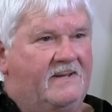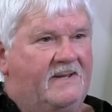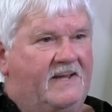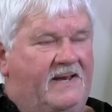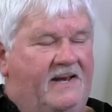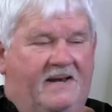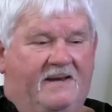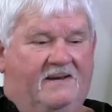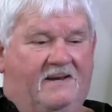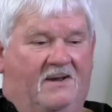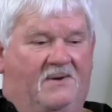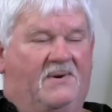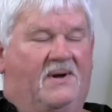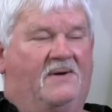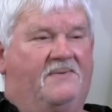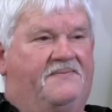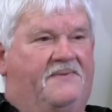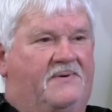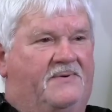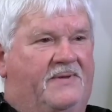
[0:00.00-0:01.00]
He didn't go
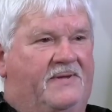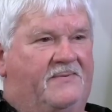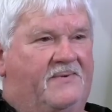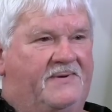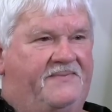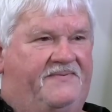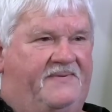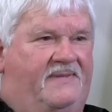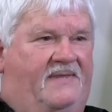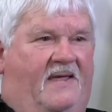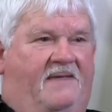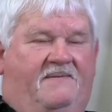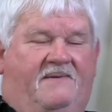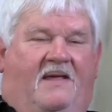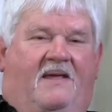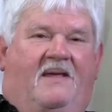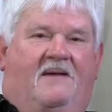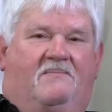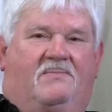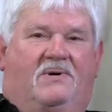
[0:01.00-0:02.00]
off on you.
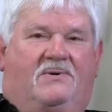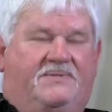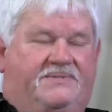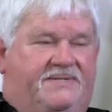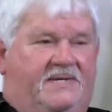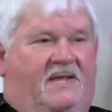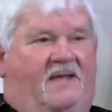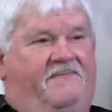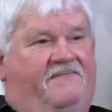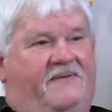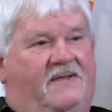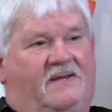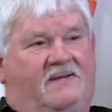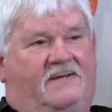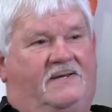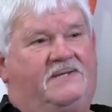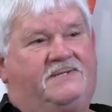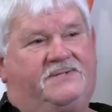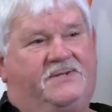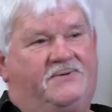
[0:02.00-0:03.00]
Bruce said, I
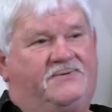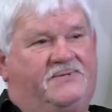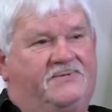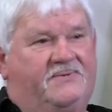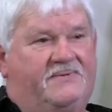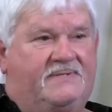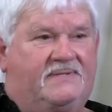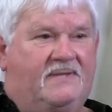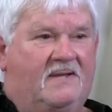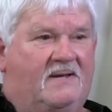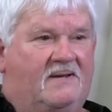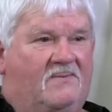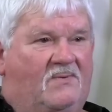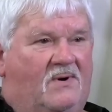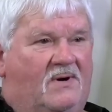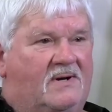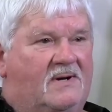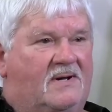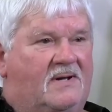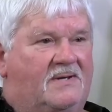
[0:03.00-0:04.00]
figured he'd shoot you with a damn
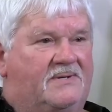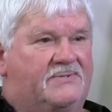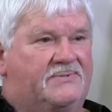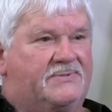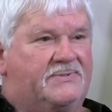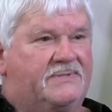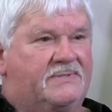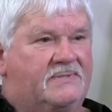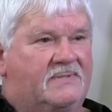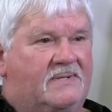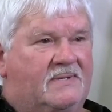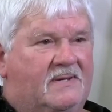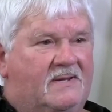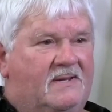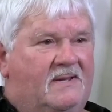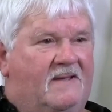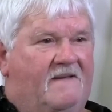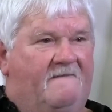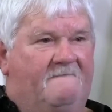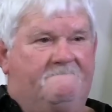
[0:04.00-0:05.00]
water hose.
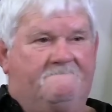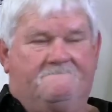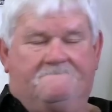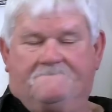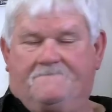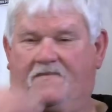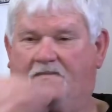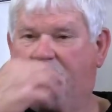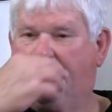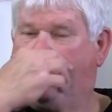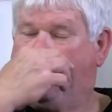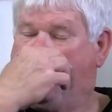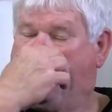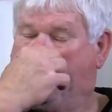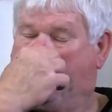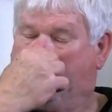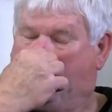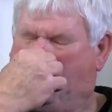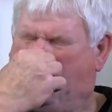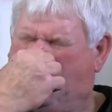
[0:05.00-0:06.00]

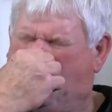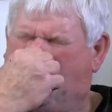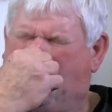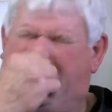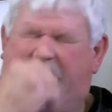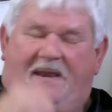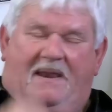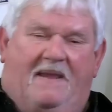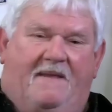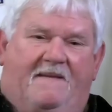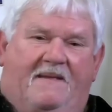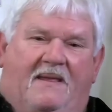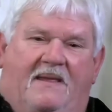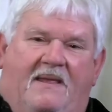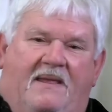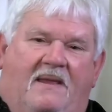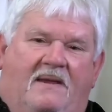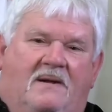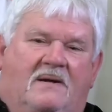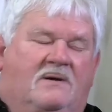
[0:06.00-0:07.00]
But,
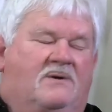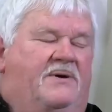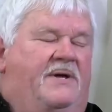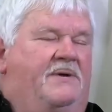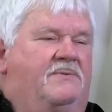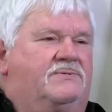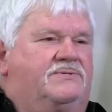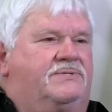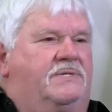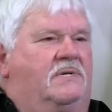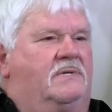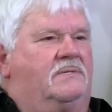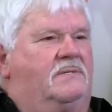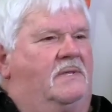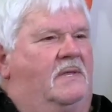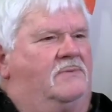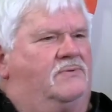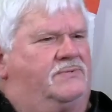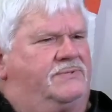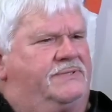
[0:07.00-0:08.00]
you know, it
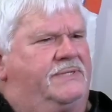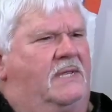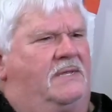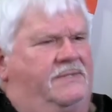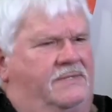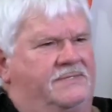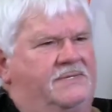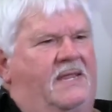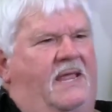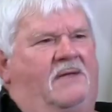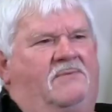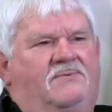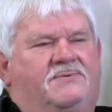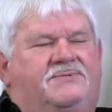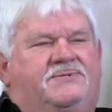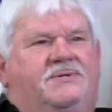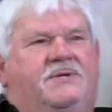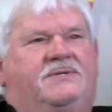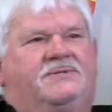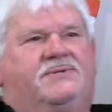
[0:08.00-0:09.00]

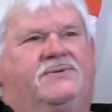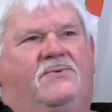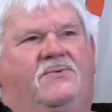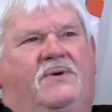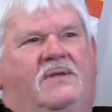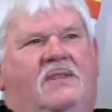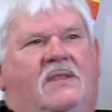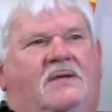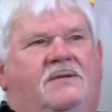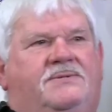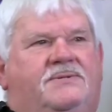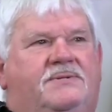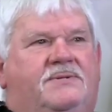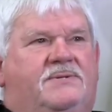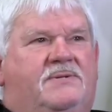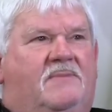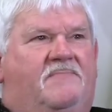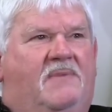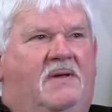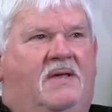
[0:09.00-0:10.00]
was just a
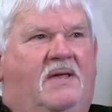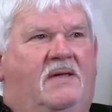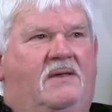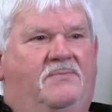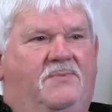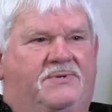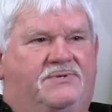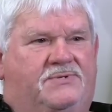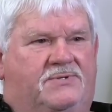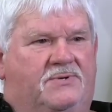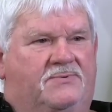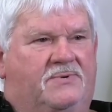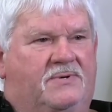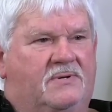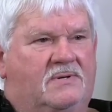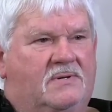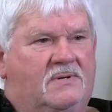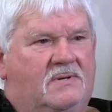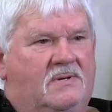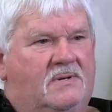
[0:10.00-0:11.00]
relationship I had with
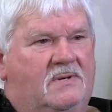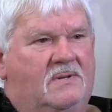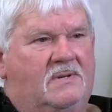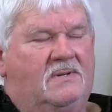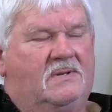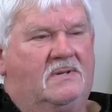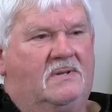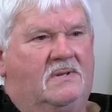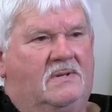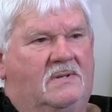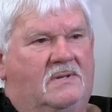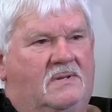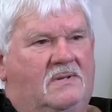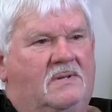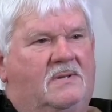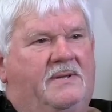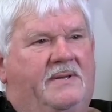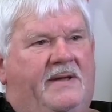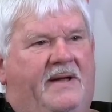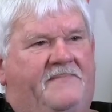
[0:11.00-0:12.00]
Junior.
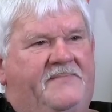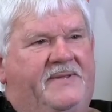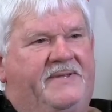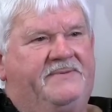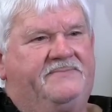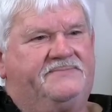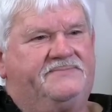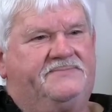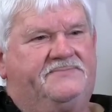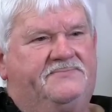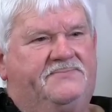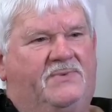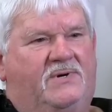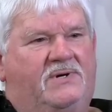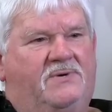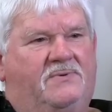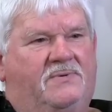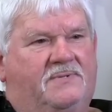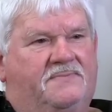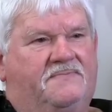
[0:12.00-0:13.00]
I mean,
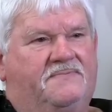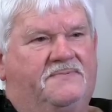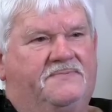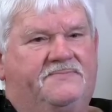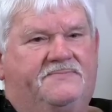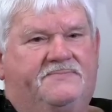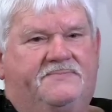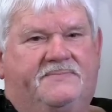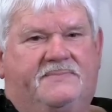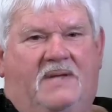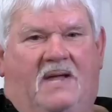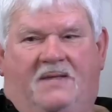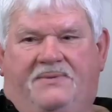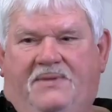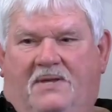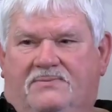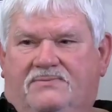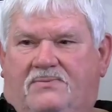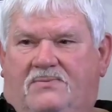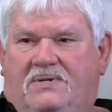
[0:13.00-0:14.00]
I
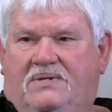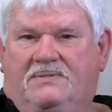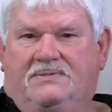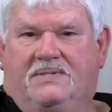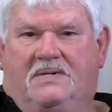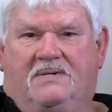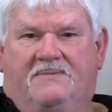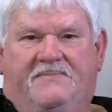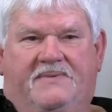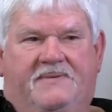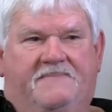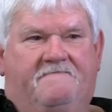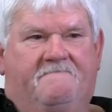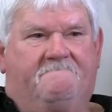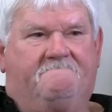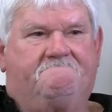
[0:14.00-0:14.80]
thought the world of him.